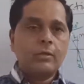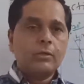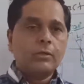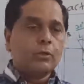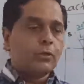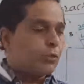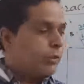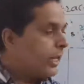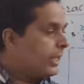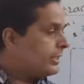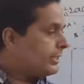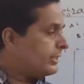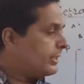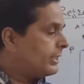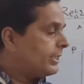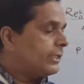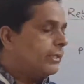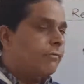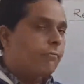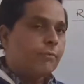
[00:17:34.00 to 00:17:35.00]
You can
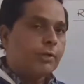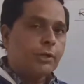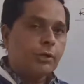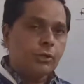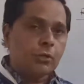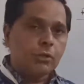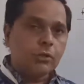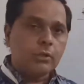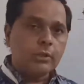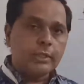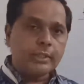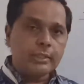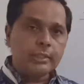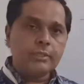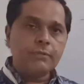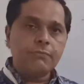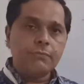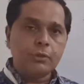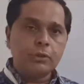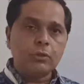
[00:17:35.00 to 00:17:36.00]
see it in video, in
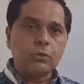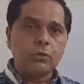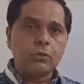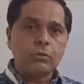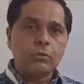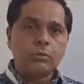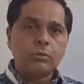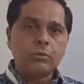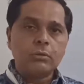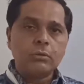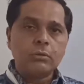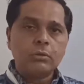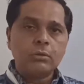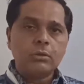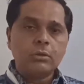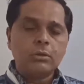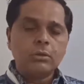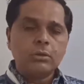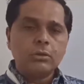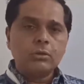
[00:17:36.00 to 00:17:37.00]
this video.
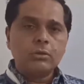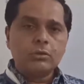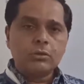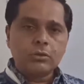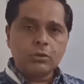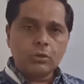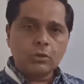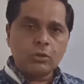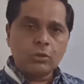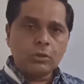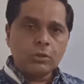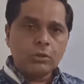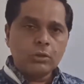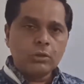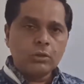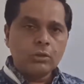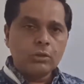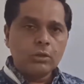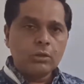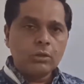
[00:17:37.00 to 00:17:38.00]

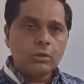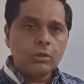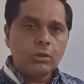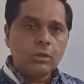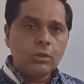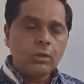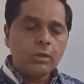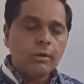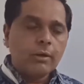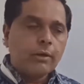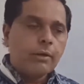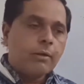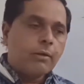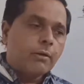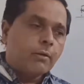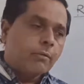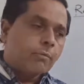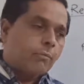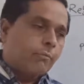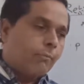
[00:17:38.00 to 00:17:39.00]
So
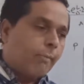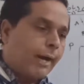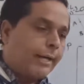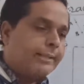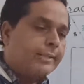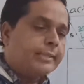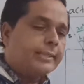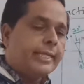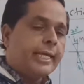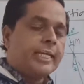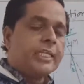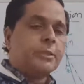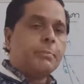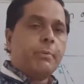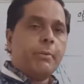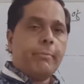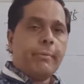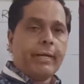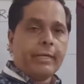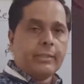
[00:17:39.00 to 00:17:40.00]
by this
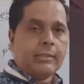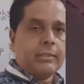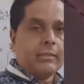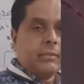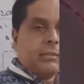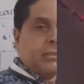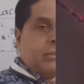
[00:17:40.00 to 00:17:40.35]
experiment,